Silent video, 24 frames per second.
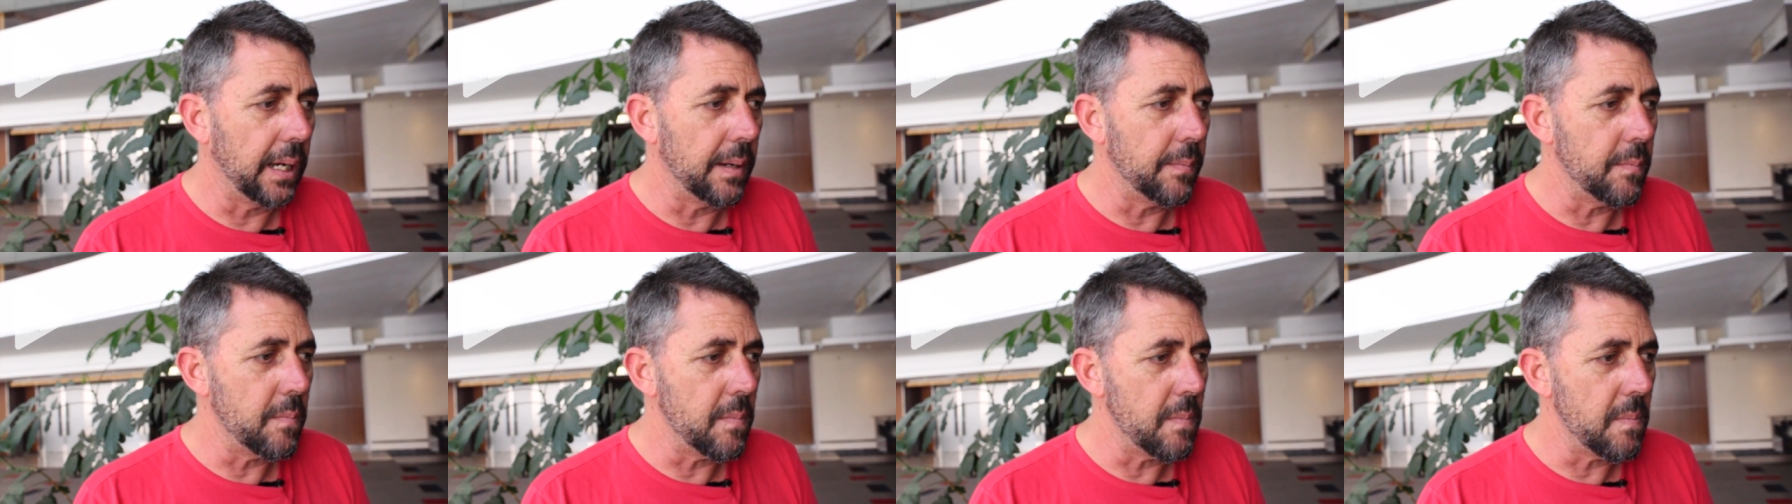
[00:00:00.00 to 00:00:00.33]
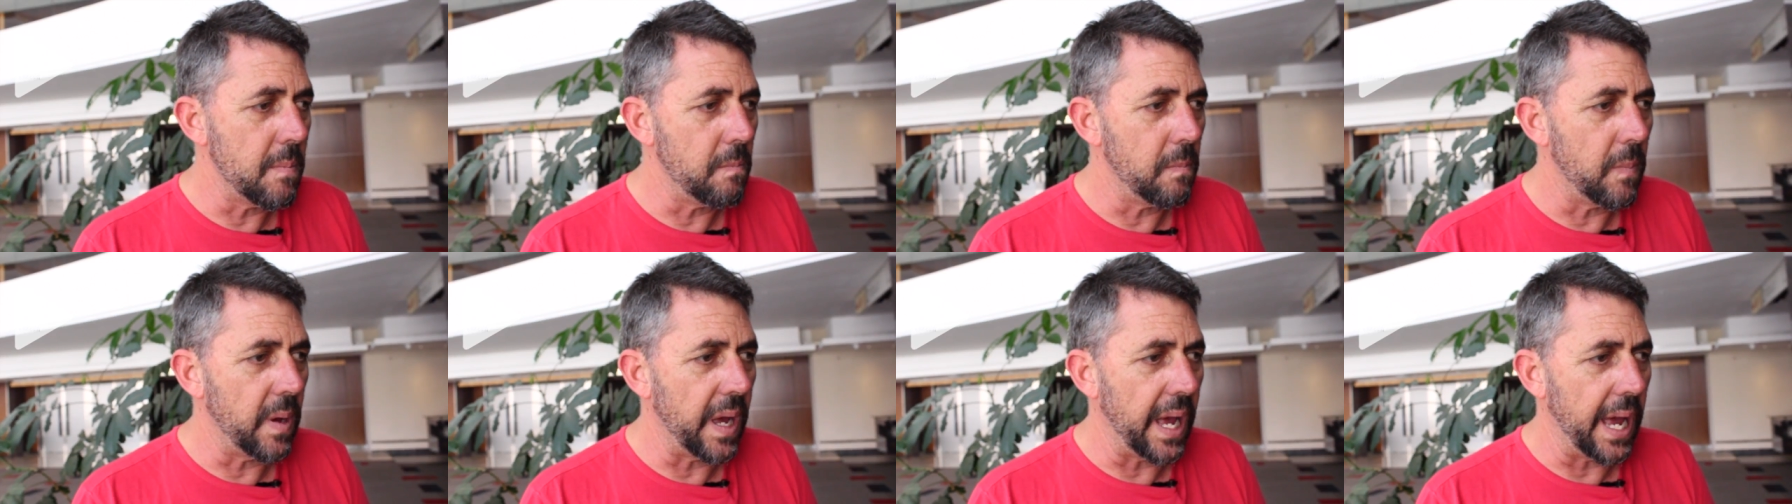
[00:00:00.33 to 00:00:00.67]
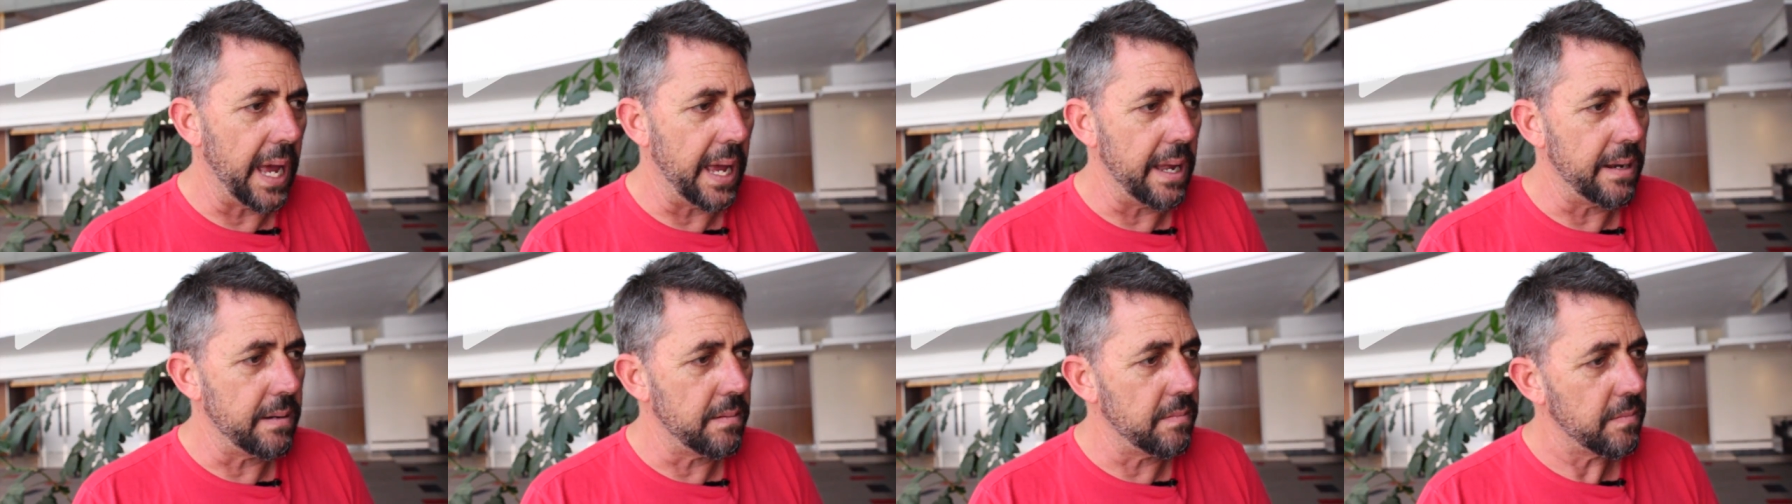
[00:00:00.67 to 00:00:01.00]
Um,
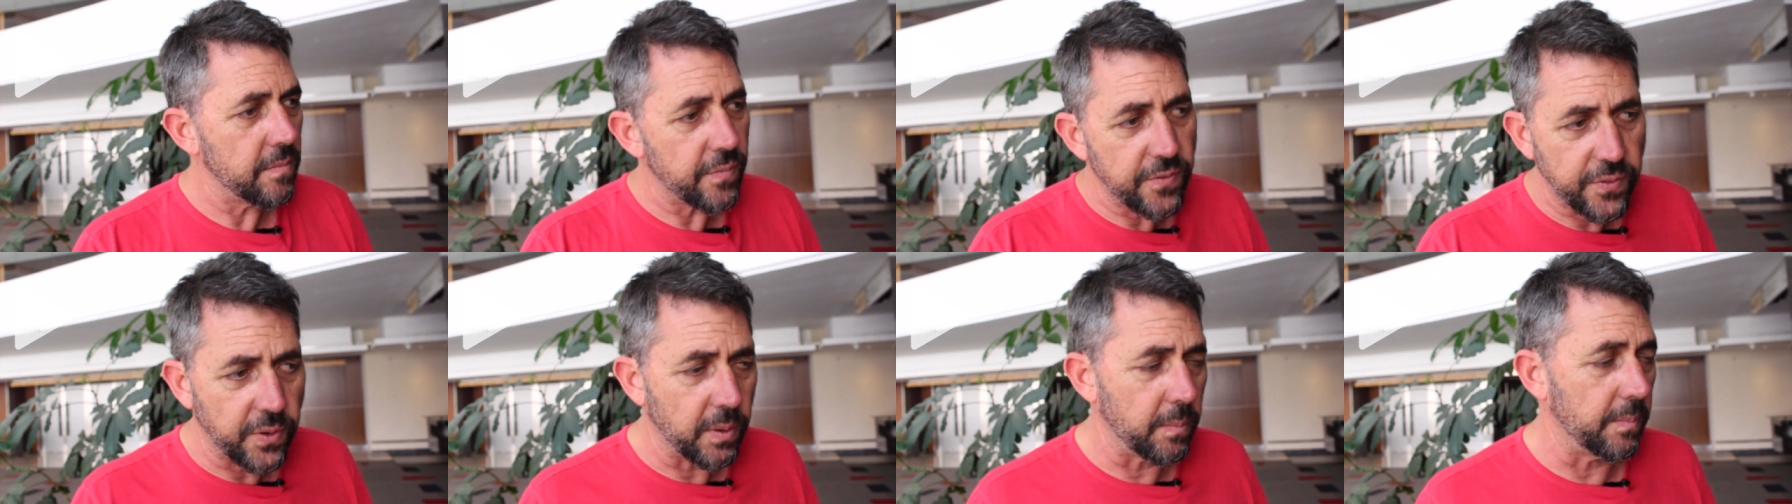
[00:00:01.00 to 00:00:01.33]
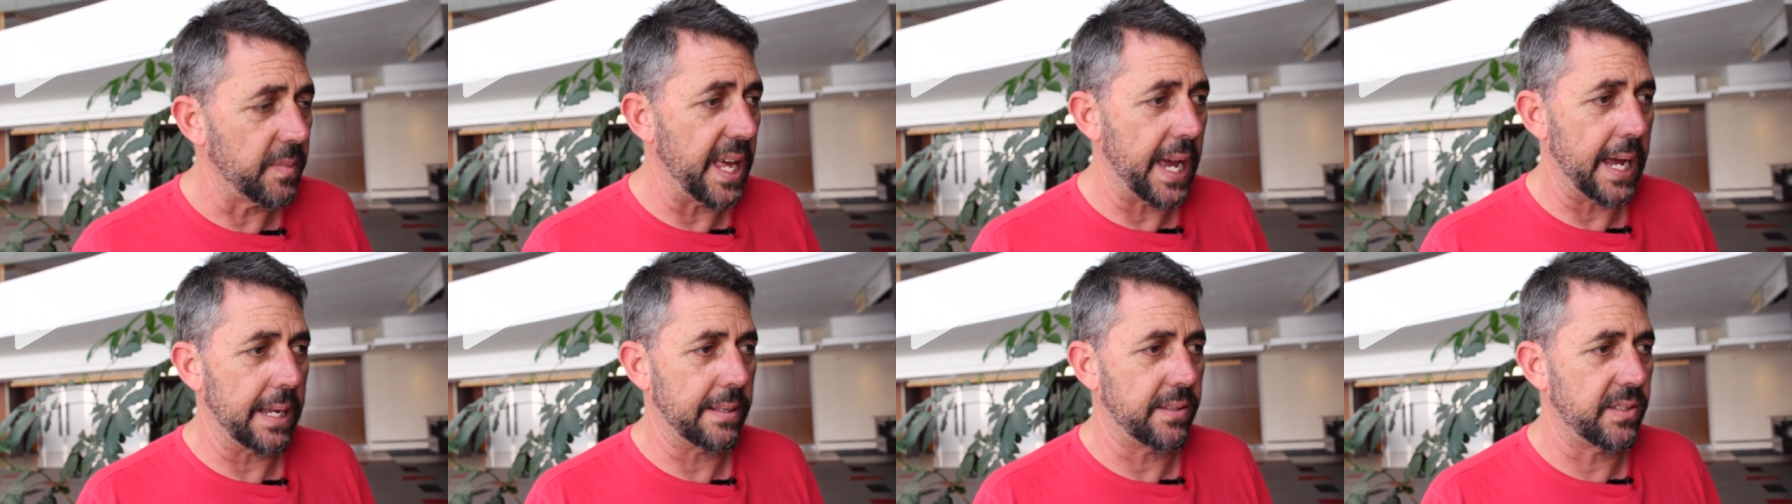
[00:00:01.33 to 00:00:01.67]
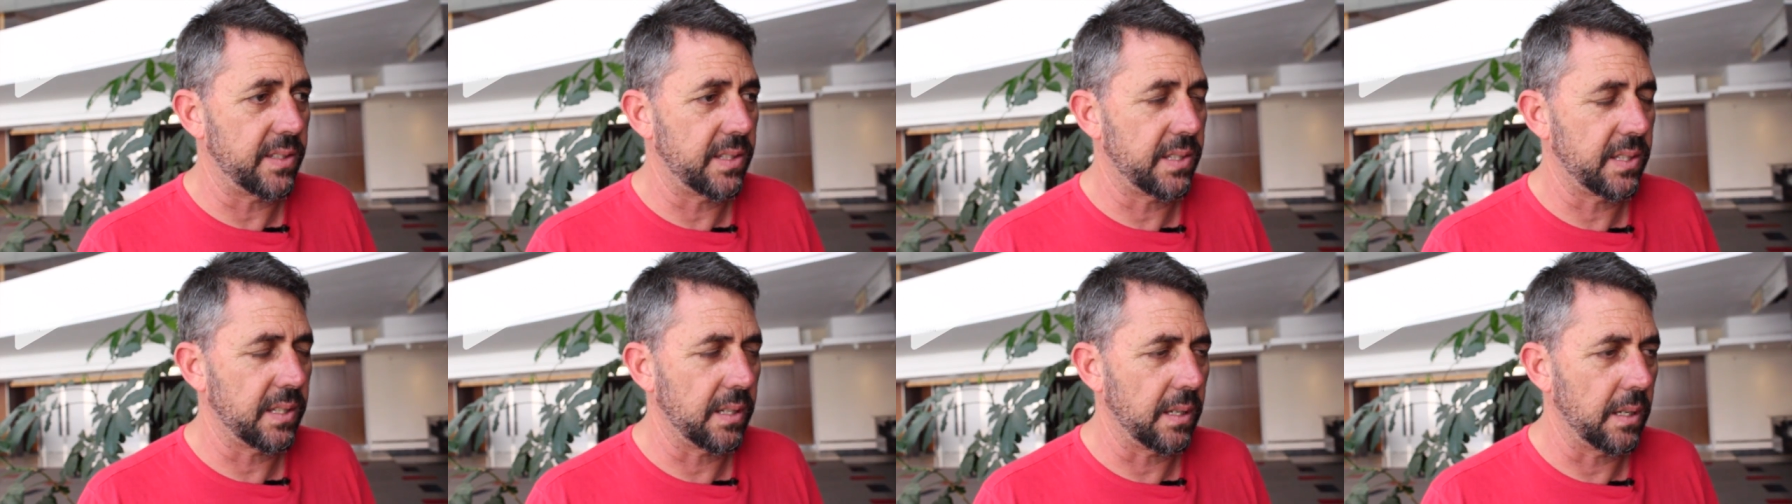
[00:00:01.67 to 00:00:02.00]
and from
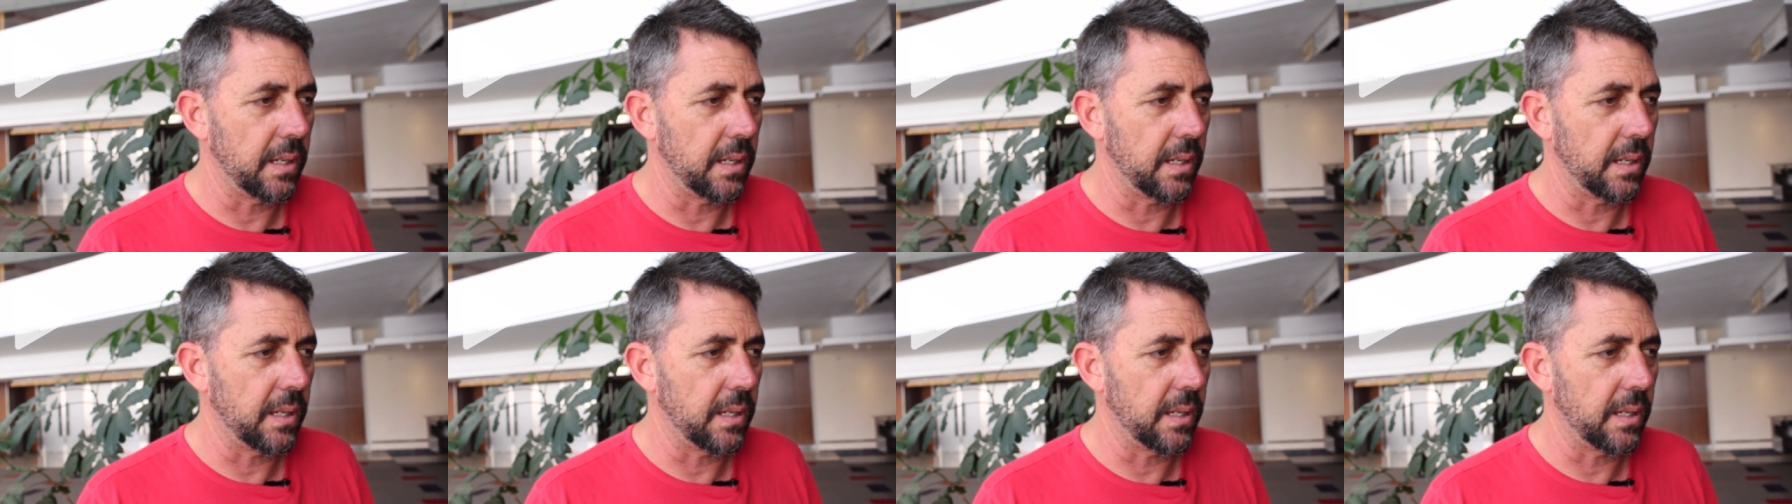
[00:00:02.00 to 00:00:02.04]
that,